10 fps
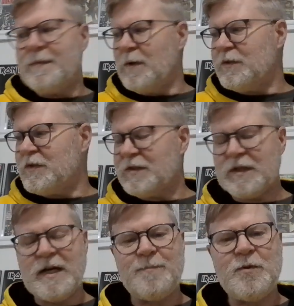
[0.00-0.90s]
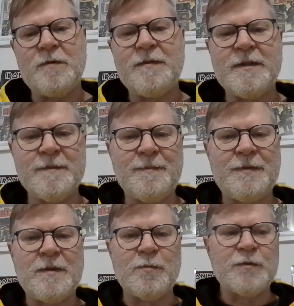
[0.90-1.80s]
those are just a couple of the
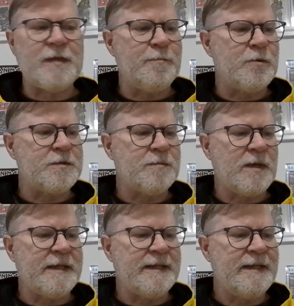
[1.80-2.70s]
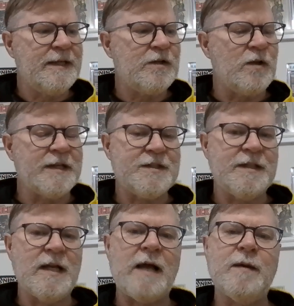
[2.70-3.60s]
birthday books in my
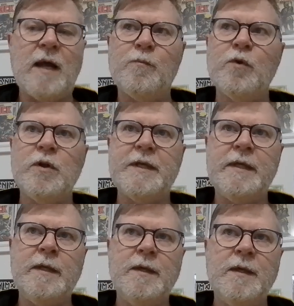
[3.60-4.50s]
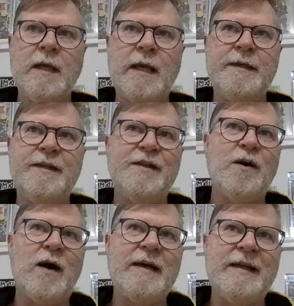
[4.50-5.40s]
collection. I'm really,
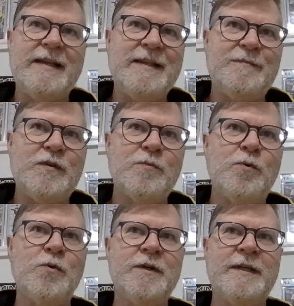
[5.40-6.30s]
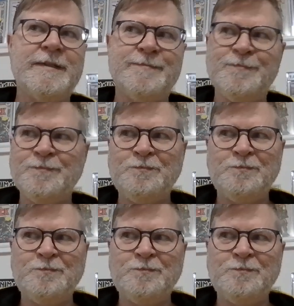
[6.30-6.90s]
if you're born in,